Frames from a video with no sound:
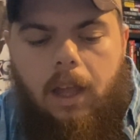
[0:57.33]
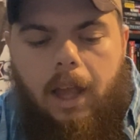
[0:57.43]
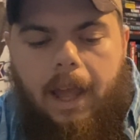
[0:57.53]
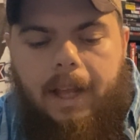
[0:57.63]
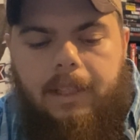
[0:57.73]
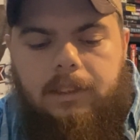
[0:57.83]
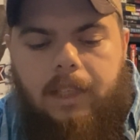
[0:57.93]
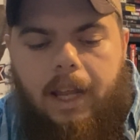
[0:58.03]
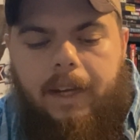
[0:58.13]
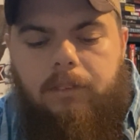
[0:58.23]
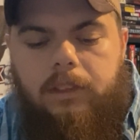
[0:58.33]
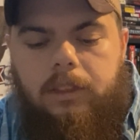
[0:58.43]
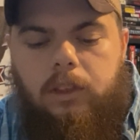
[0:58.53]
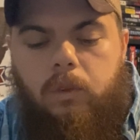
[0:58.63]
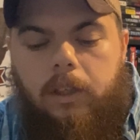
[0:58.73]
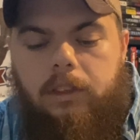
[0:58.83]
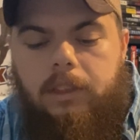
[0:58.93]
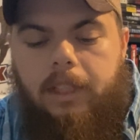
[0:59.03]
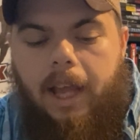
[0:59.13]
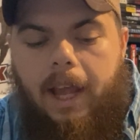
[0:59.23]
asked, I've never seen this question
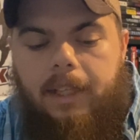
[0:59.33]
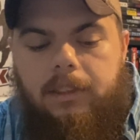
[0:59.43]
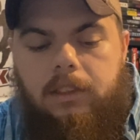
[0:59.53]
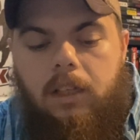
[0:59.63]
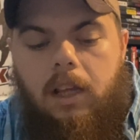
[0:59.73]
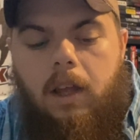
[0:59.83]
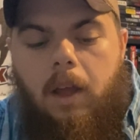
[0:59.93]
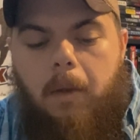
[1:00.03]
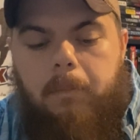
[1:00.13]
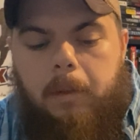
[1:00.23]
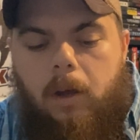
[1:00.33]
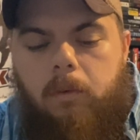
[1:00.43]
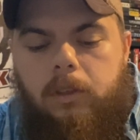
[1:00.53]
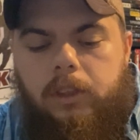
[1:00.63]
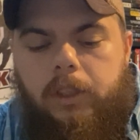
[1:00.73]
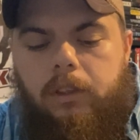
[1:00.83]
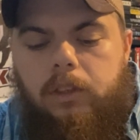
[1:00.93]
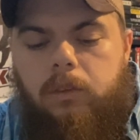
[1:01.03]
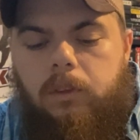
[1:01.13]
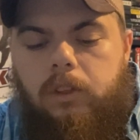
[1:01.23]
get asked, but I'm always
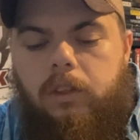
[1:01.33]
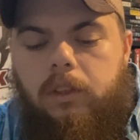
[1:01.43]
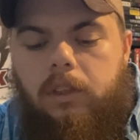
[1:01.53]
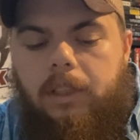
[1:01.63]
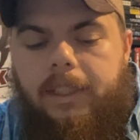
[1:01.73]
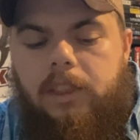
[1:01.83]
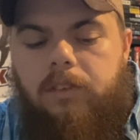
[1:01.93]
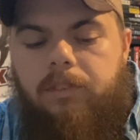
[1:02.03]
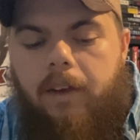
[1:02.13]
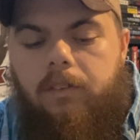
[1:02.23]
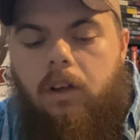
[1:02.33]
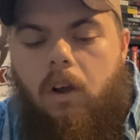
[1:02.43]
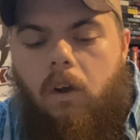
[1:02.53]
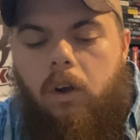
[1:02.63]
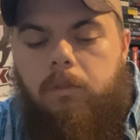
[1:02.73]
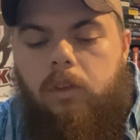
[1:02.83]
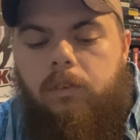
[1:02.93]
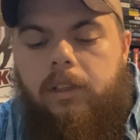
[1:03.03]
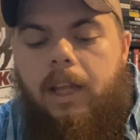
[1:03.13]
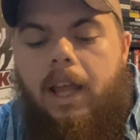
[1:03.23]
curious, what's your least favorite horror
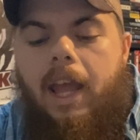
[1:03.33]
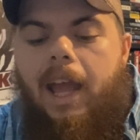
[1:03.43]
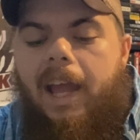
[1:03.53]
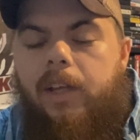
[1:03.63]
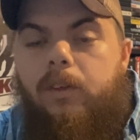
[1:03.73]
movie? And you